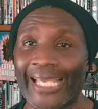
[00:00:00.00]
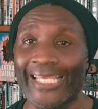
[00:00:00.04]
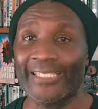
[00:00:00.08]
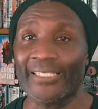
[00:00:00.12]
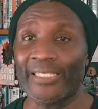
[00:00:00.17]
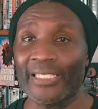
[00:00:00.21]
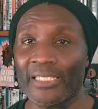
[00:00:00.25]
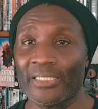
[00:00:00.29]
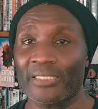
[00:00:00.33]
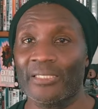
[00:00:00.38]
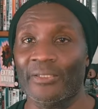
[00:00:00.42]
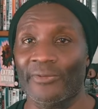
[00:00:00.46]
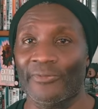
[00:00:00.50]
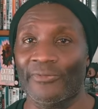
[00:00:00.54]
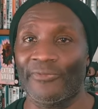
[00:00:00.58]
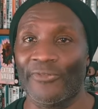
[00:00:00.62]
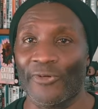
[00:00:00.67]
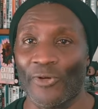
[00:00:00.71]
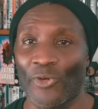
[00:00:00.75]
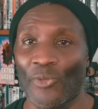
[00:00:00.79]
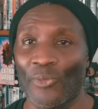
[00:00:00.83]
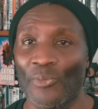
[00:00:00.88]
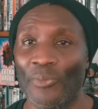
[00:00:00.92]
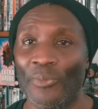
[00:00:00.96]
a decent
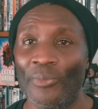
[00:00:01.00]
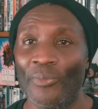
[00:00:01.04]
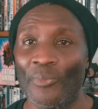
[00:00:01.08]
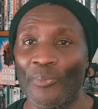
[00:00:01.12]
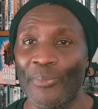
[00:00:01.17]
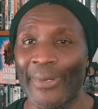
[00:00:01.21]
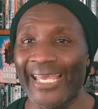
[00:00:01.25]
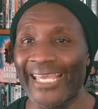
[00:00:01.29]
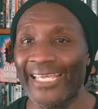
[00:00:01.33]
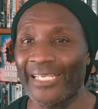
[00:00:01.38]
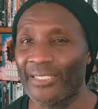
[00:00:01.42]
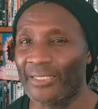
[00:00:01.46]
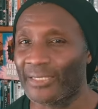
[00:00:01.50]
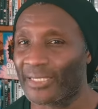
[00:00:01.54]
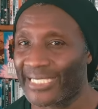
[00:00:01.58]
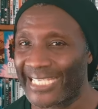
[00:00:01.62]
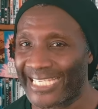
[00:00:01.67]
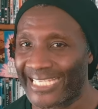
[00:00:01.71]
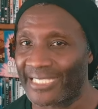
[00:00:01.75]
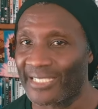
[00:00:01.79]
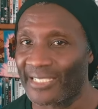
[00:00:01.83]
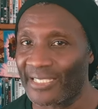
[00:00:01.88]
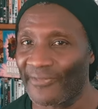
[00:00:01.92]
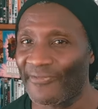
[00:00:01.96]
film made
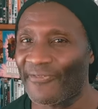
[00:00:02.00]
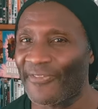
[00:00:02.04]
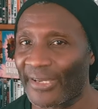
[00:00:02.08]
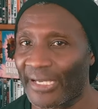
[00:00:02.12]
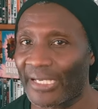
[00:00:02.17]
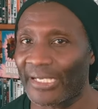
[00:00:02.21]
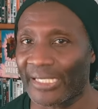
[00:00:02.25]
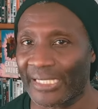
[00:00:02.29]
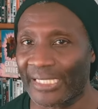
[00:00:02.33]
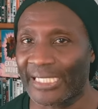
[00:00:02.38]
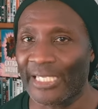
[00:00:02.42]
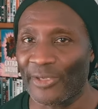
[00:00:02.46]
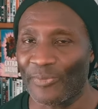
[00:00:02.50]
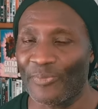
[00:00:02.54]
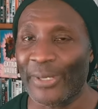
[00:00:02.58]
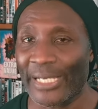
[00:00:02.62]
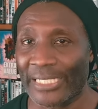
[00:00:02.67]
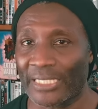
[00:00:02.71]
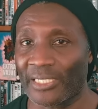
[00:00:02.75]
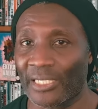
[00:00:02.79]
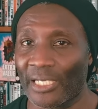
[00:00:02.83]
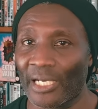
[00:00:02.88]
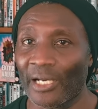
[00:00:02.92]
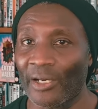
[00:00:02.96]
significantly
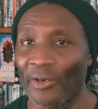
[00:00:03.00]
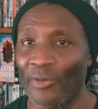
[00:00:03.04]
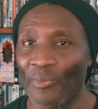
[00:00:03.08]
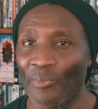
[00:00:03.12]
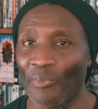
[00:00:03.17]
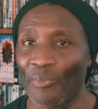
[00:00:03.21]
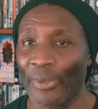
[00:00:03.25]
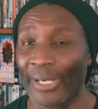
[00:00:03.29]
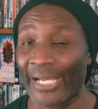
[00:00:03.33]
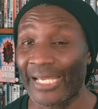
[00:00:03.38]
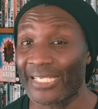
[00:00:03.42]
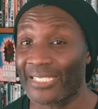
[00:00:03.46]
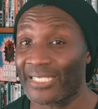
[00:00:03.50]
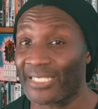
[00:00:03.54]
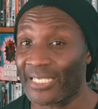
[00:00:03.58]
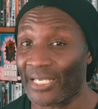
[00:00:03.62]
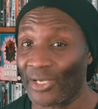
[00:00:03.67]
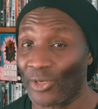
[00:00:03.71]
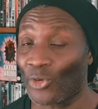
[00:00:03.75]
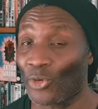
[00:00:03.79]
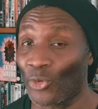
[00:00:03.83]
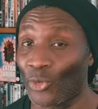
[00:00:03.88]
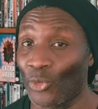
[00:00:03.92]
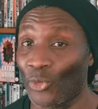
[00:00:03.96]
better by a
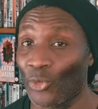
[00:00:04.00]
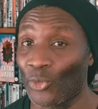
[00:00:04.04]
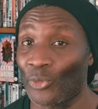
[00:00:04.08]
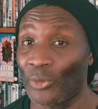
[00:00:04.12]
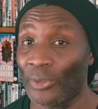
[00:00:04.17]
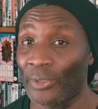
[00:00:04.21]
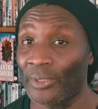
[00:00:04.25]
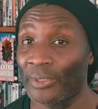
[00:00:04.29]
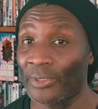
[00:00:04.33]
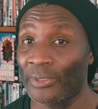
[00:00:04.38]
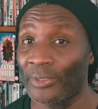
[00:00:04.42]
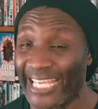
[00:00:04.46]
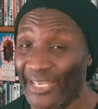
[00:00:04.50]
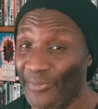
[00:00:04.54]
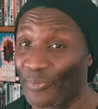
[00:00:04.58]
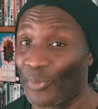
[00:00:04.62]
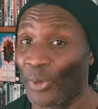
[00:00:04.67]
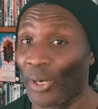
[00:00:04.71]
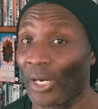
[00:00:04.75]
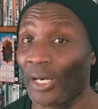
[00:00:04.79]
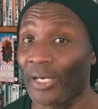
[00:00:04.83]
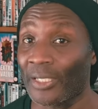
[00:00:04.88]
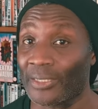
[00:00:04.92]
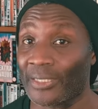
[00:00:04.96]
single, in
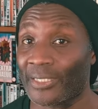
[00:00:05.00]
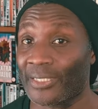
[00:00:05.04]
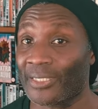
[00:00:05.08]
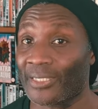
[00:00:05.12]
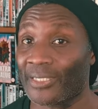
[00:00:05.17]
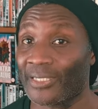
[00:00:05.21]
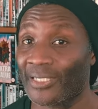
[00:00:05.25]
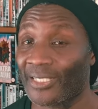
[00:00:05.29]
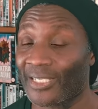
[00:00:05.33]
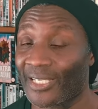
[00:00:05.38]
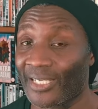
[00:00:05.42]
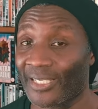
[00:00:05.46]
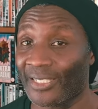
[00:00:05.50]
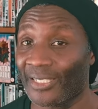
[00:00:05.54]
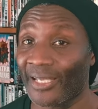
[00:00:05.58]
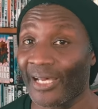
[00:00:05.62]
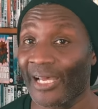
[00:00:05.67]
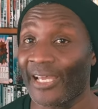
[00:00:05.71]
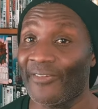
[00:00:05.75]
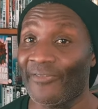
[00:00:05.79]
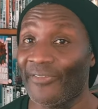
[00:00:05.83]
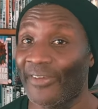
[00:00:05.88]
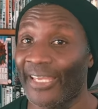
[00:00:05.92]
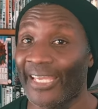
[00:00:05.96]
parts,
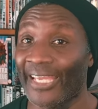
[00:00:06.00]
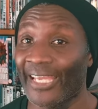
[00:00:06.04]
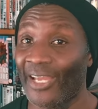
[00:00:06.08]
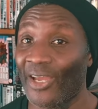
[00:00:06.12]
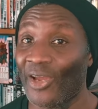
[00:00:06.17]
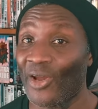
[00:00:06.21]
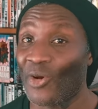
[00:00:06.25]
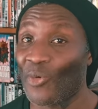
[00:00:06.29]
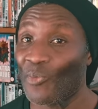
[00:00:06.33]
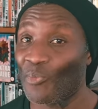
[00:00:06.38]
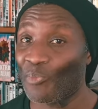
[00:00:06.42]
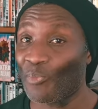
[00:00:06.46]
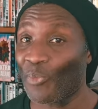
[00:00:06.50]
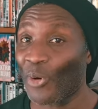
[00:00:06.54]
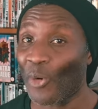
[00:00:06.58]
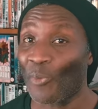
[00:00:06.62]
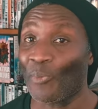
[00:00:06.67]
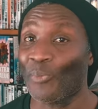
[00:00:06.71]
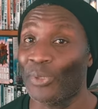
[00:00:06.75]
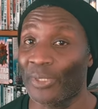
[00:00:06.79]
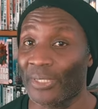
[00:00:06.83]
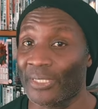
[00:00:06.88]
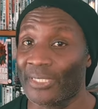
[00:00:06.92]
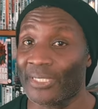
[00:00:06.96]
conniving,
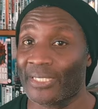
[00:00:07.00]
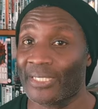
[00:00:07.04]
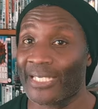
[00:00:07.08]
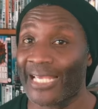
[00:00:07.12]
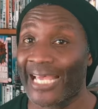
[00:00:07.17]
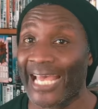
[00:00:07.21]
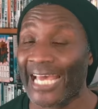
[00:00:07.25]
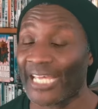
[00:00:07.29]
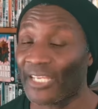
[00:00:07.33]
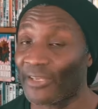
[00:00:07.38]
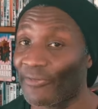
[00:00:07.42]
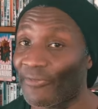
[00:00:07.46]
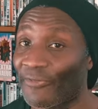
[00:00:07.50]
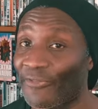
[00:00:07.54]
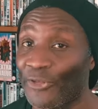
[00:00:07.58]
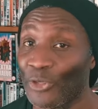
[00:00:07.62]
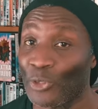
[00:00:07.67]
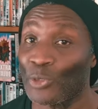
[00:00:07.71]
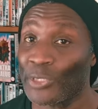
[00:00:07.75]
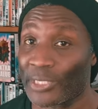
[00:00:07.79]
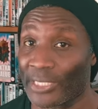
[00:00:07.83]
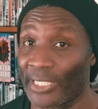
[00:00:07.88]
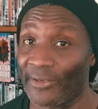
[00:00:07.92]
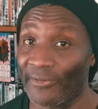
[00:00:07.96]
pompous, and
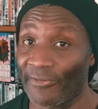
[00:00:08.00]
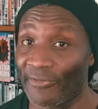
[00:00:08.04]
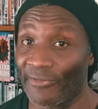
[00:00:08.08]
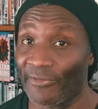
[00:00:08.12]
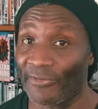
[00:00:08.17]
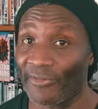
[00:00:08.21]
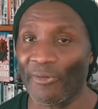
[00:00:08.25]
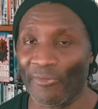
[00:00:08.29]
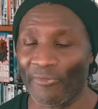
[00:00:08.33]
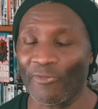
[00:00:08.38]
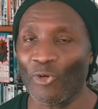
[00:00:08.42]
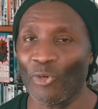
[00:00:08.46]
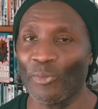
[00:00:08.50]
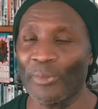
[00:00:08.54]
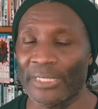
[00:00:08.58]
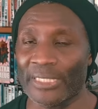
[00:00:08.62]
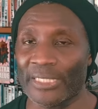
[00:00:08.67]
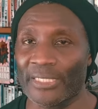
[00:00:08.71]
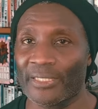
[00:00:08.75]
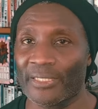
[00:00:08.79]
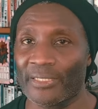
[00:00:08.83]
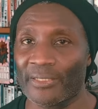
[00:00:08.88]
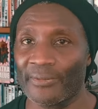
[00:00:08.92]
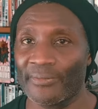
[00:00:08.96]
effusive
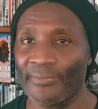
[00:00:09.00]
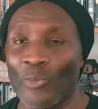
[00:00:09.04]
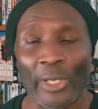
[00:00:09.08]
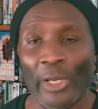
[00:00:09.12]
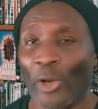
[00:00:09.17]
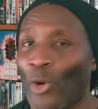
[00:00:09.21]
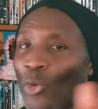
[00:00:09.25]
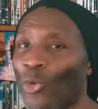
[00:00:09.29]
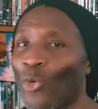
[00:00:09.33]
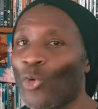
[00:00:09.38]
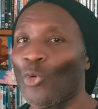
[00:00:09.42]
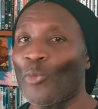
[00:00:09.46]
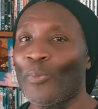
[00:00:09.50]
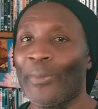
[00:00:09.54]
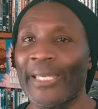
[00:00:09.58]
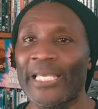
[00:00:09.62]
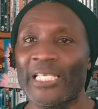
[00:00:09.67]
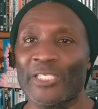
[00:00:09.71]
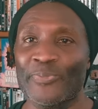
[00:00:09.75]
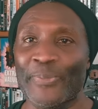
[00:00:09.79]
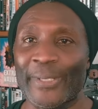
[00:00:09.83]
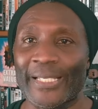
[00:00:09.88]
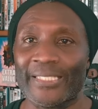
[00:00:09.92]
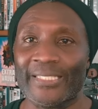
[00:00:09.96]
performance. We are all
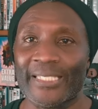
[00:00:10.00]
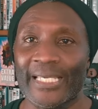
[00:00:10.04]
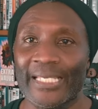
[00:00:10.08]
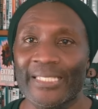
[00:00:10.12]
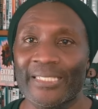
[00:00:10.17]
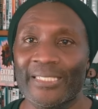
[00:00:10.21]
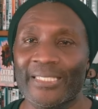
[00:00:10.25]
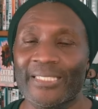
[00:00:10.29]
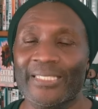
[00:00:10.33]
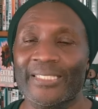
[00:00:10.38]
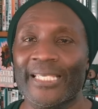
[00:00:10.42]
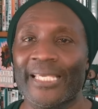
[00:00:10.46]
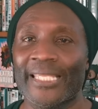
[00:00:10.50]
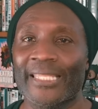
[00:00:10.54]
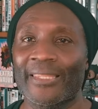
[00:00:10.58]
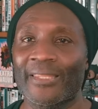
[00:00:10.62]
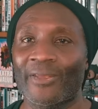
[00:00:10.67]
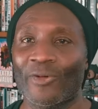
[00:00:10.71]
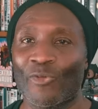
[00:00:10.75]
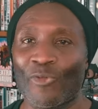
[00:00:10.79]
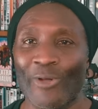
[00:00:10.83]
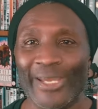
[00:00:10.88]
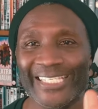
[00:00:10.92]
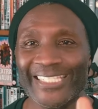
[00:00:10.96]
mere spectators in
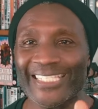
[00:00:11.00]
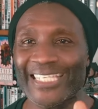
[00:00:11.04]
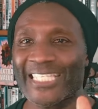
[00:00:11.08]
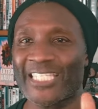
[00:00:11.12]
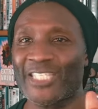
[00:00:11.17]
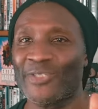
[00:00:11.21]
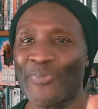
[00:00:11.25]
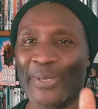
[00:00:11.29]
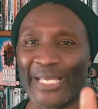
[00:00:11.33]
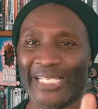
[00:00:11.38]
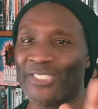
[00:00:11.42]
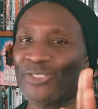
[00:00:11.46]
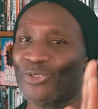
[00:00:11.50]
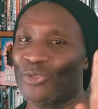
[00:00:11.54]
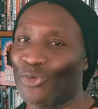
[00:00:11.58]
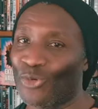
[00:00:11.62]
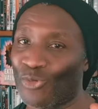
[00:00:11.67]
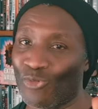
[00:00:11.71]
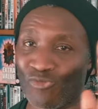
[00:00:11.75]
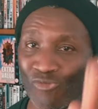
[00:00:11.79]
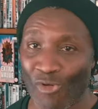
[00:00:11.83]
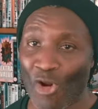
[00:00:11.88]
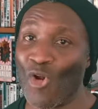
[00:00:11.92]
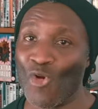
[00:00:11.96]
the greatest
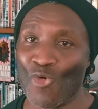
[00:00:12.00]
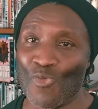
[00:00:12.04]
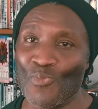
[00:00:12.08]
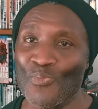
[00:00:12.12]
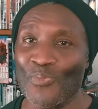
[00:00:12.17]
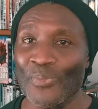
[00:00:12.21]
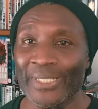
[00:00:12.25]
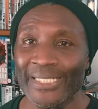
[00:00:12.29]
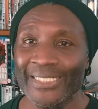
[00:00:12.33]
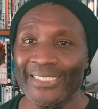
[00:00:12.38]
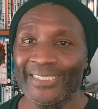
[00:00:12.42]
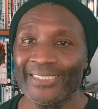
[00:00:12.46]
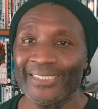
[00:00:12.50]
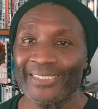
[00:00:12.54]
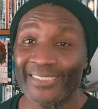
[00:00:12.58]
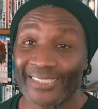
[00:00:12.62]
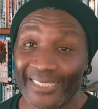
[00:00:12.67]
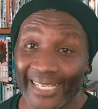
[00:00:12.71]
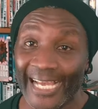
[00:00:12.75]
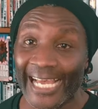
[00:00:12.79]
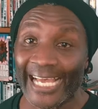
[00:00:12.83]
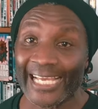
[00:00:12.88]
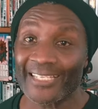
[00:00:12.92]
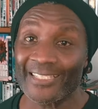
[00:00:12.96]
spectacle Rome
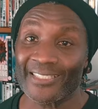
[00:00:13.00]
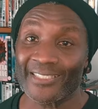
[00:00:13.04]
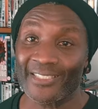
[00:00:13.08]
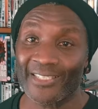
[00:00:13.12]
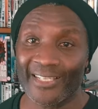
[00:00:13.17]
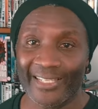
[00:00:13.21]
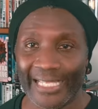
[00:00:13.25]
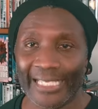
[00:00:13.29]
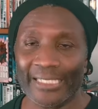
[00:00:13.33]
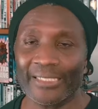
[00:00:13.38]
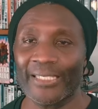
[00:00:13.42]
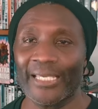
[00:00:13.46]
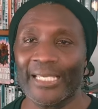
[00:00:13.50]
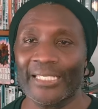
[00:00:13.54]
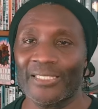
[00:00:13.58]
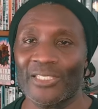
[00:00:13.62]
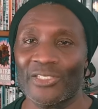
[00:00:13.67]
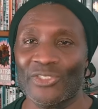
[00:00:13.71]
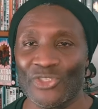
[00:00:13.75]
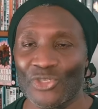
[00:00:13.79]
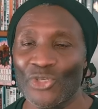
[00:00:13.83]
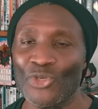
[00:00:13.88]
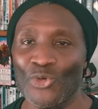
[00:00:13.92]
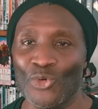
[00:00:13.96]
and
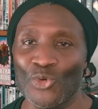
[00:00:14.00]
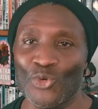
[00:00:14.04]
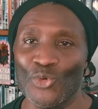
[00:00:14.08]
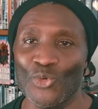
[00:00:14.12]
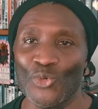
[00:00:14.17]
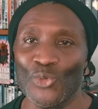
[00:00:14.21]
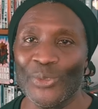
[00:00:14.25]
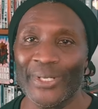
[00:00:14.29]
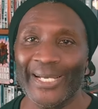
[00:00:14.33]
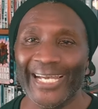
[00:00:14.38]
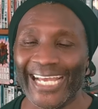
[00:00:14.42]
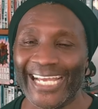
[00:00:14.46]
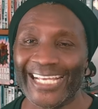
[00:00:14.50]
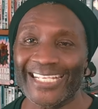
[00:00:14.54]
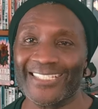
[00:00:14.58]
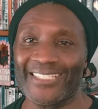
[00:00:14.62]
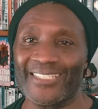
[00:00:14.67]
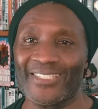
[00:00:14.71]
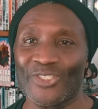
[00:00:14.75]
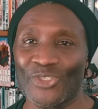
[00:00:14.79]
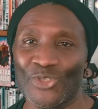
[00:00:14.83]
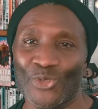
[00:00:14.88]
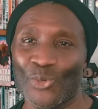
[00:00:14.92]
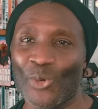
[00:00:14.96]
Gladiator 2
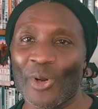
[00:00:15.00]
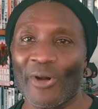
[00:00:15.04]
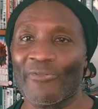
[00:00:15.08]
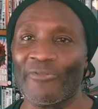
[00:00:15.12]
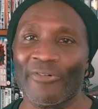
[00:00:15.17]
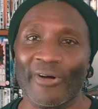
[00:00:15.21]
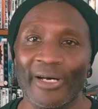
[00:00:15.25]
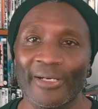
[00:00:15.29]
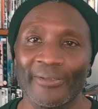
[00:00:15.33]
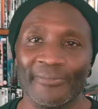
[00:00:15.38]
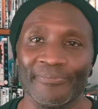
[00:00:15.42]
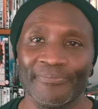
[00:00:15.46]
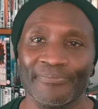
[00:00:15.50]
has to offer.